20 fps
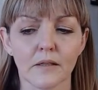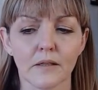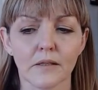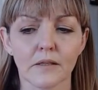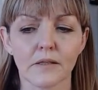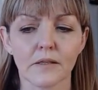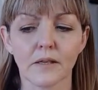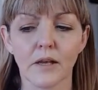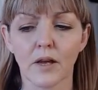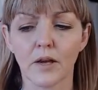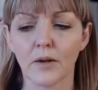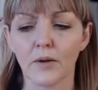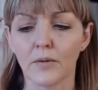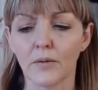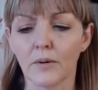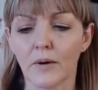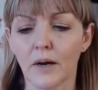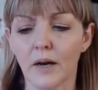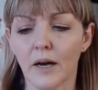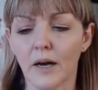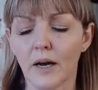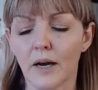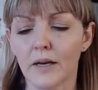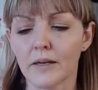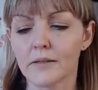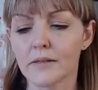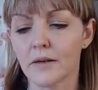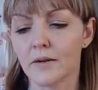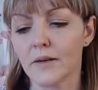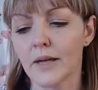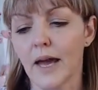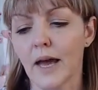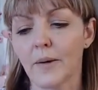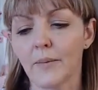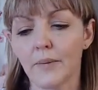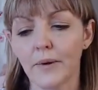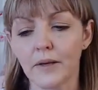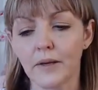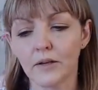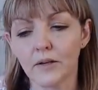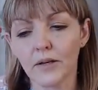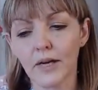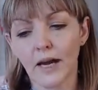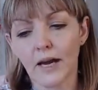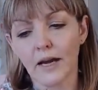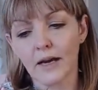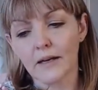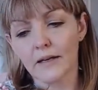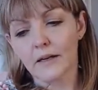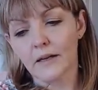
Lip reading: So yeah, but you can.